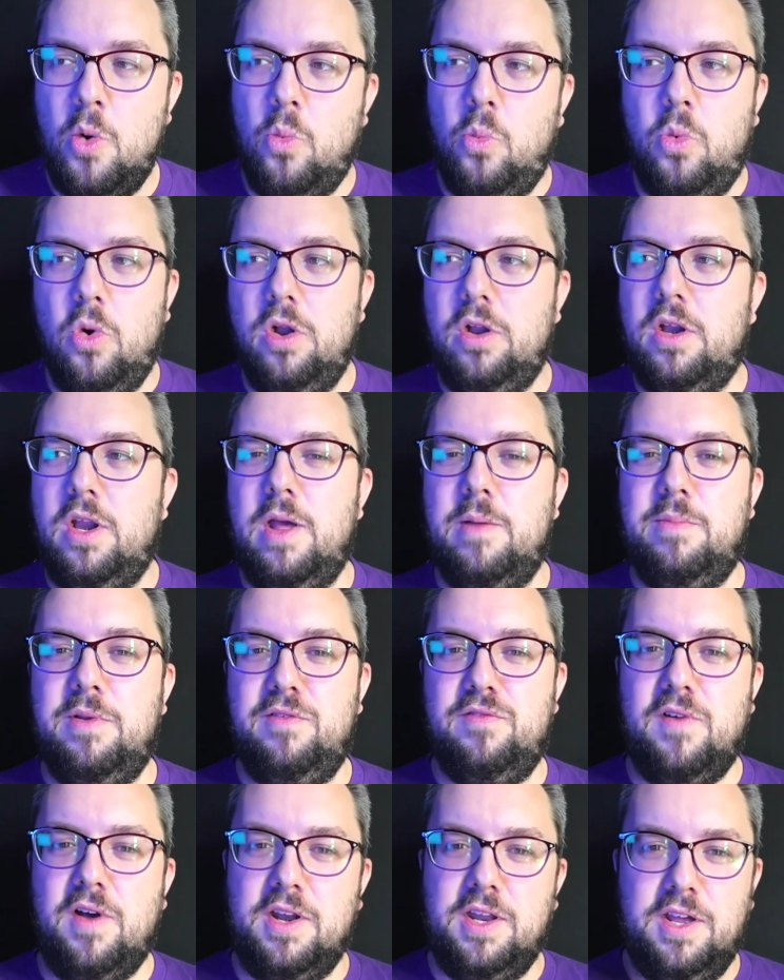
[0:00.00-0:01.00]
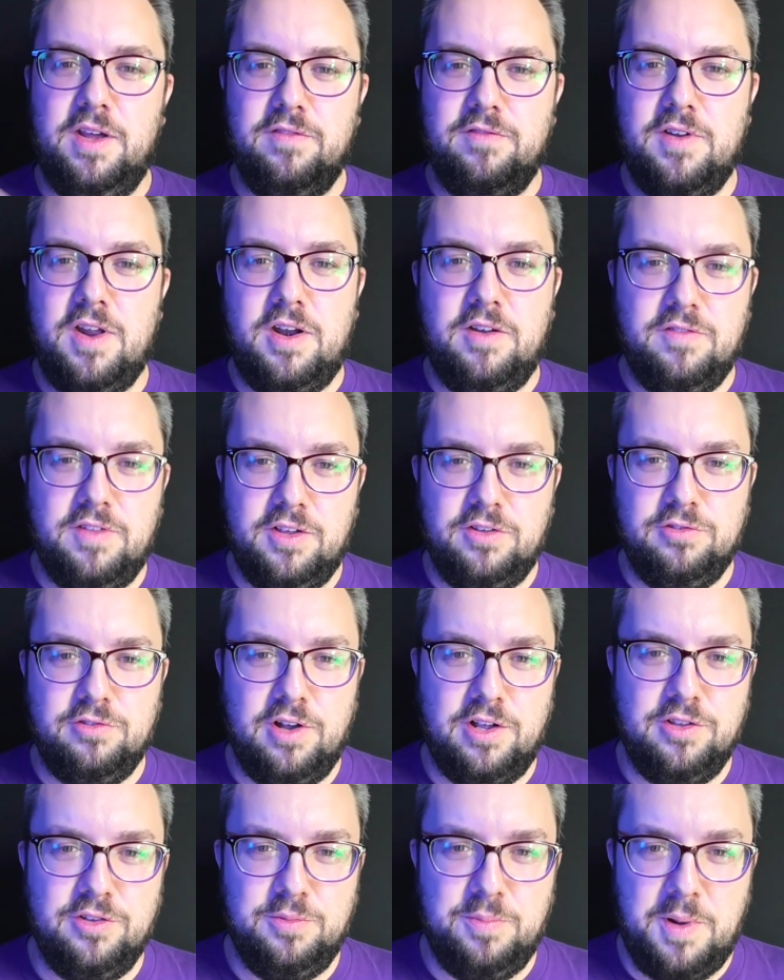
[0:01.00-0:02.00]
Wouldn't it be funny if none of this
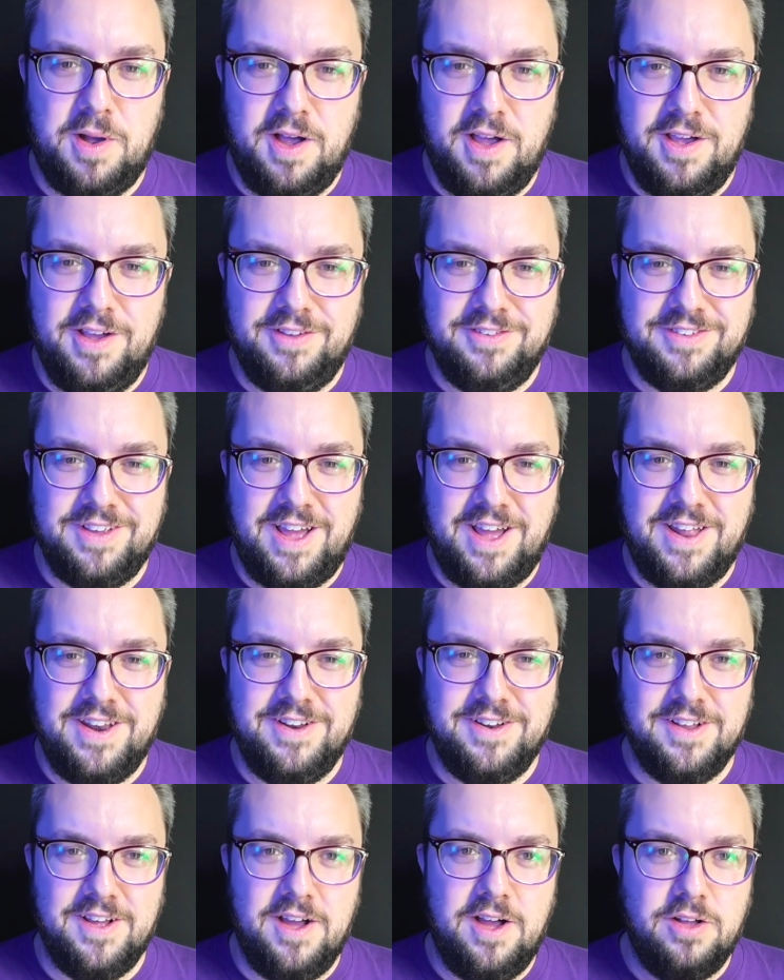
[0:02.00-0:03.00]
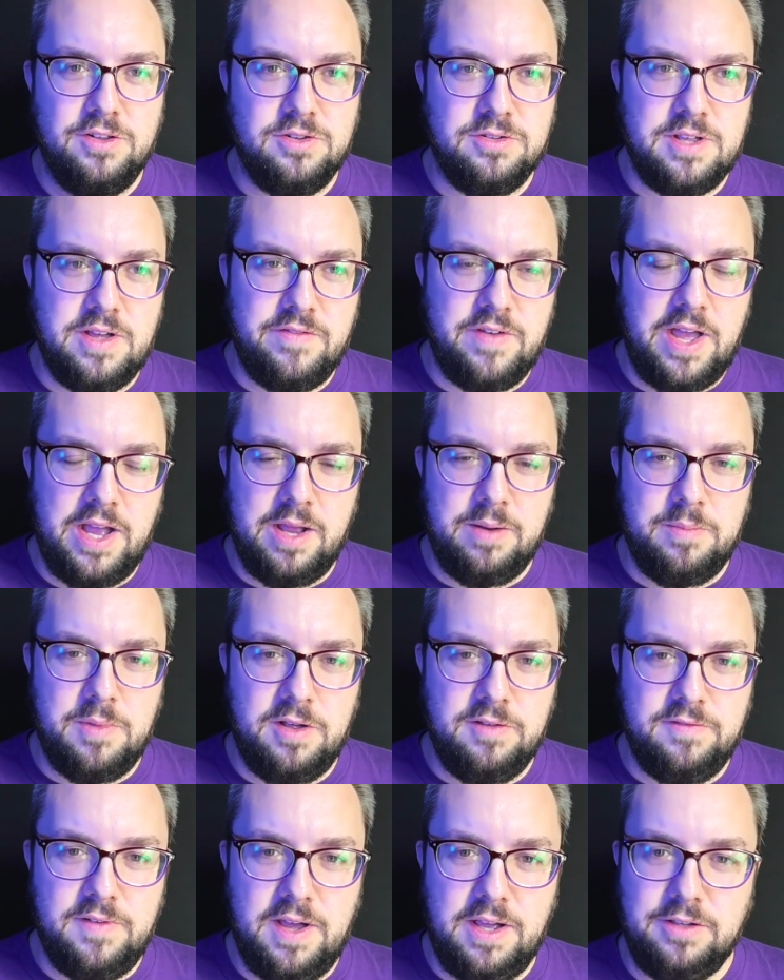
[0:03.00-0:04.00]
transpires and I'll just have egg in
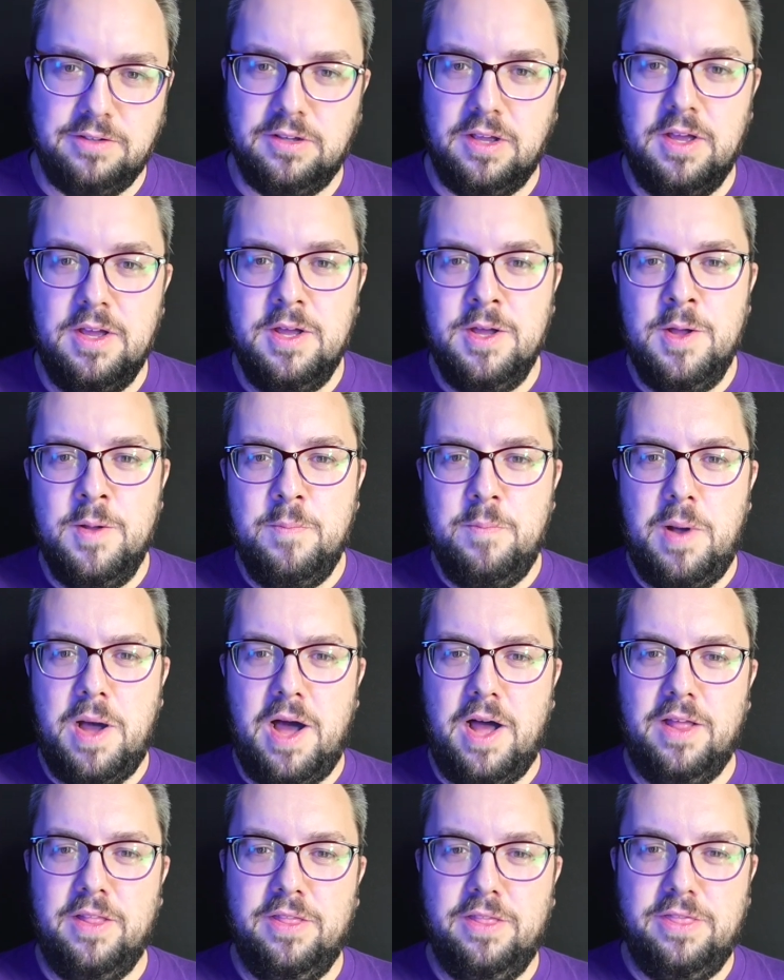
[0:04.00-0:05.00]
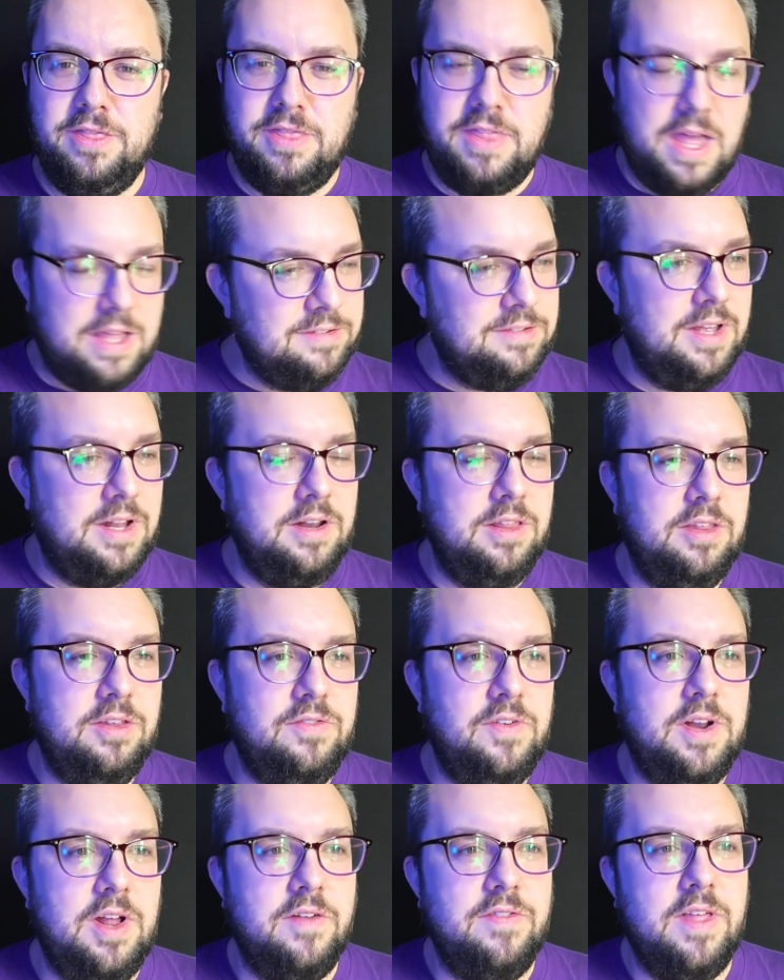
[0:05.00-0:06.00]
my face? But that's the end of this
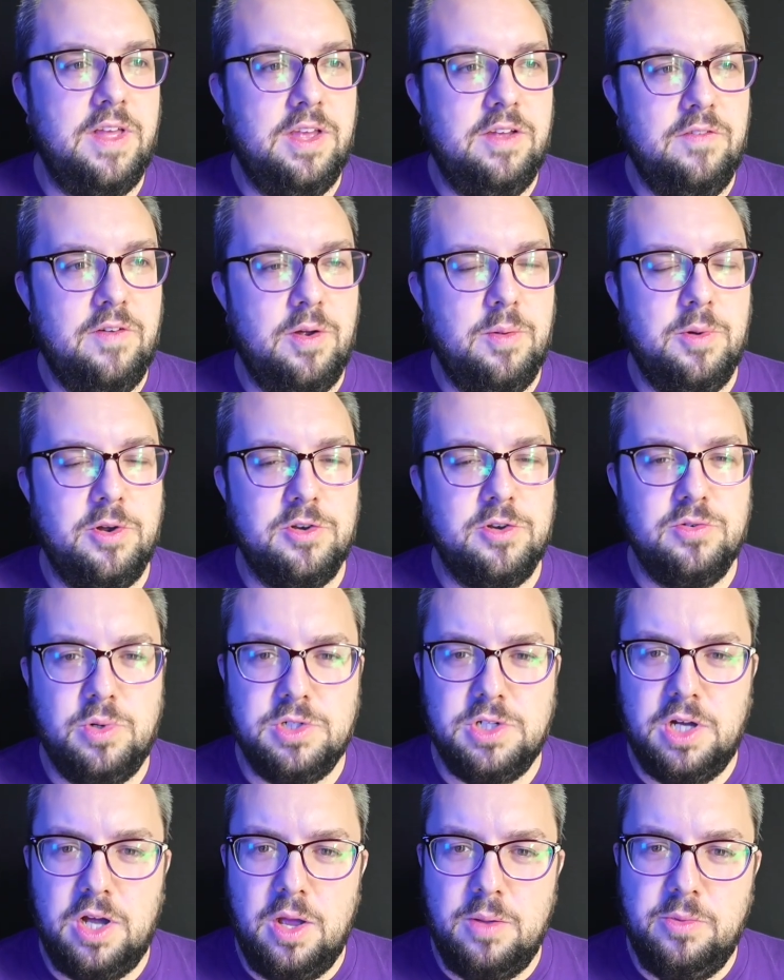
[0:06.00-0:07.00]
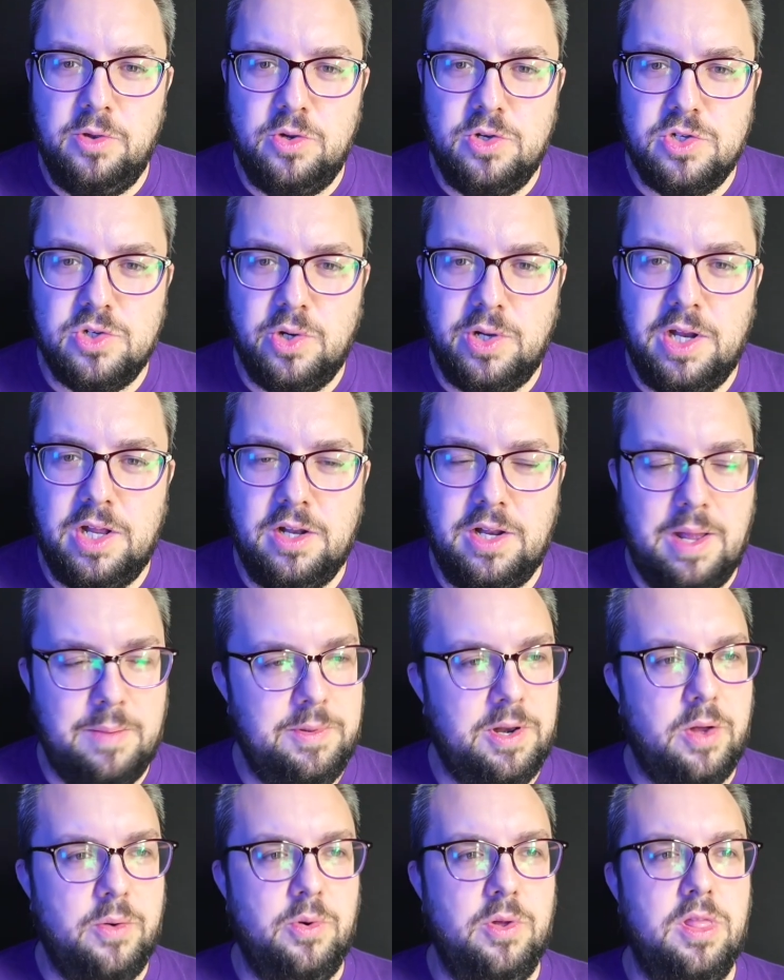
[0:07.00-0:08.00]
video. Thank you very much for watching. I hope you enjoyed it. Let
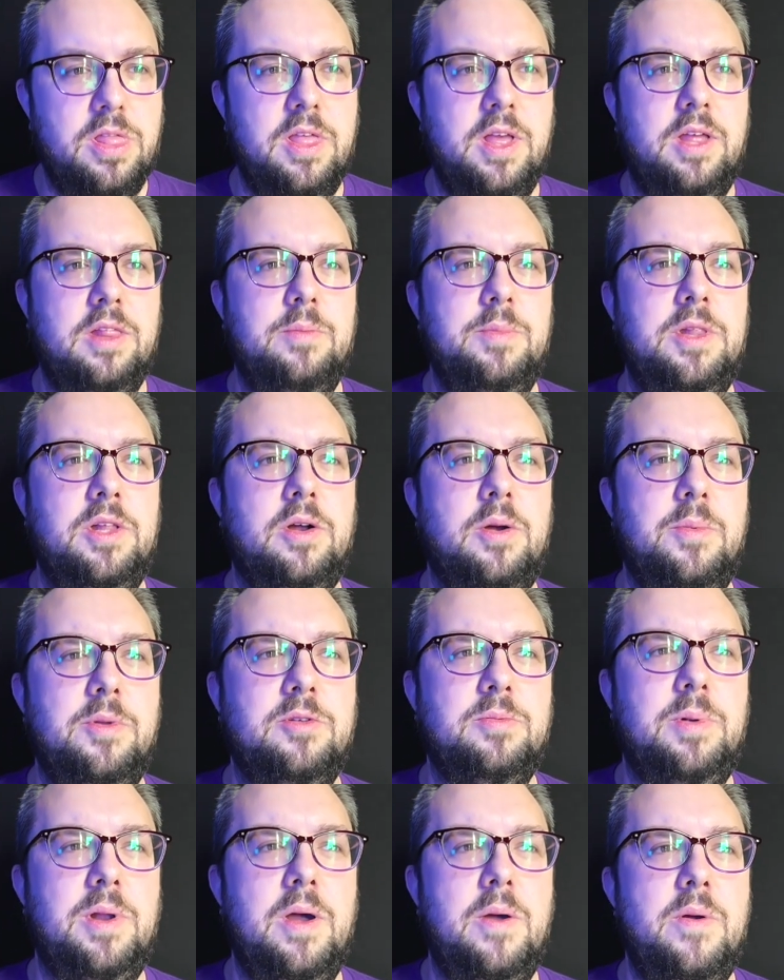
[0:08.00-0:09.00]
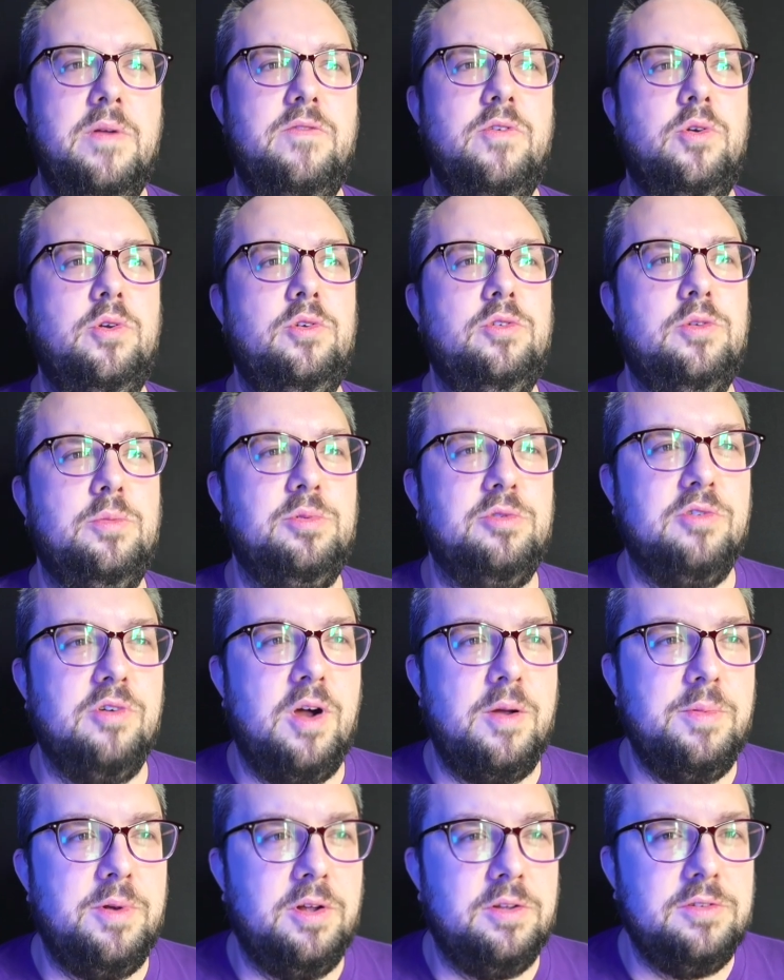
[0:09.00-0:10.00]
me know what you think of them in the comments below. If you're new,
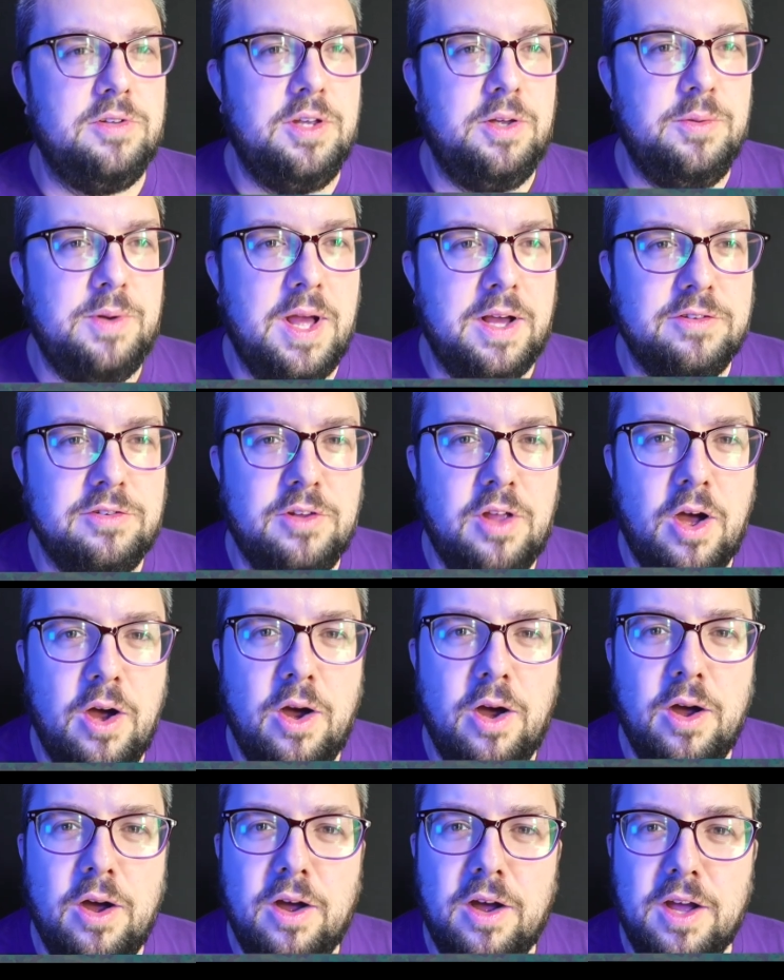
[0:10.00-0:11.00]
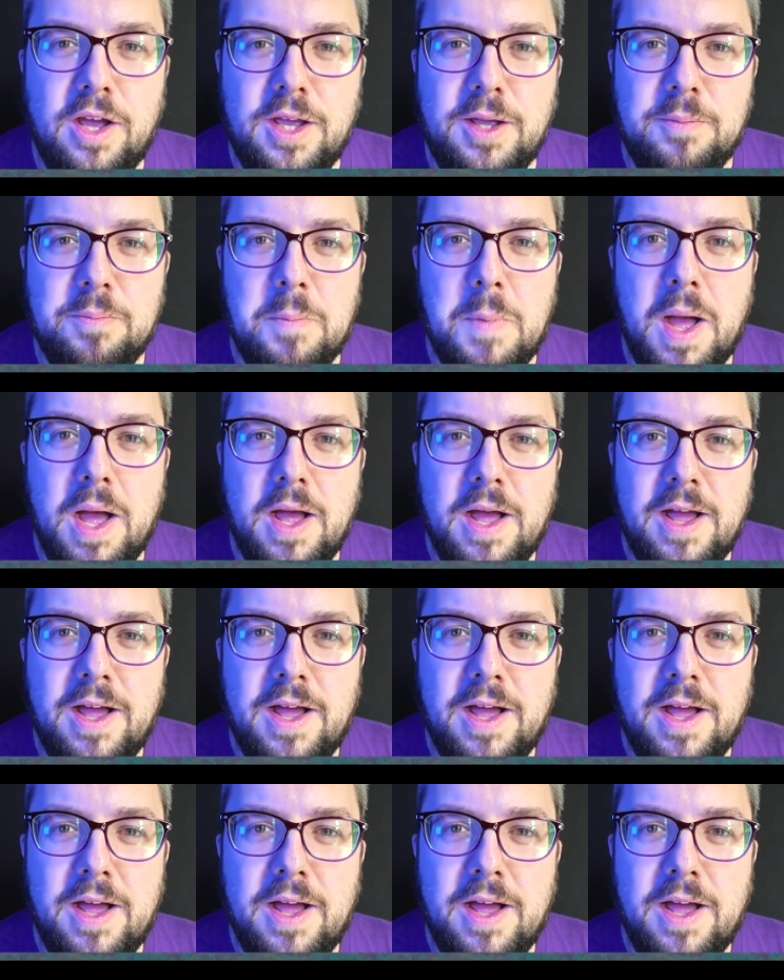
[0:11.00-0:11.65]
subscribe, and I'll see you next time.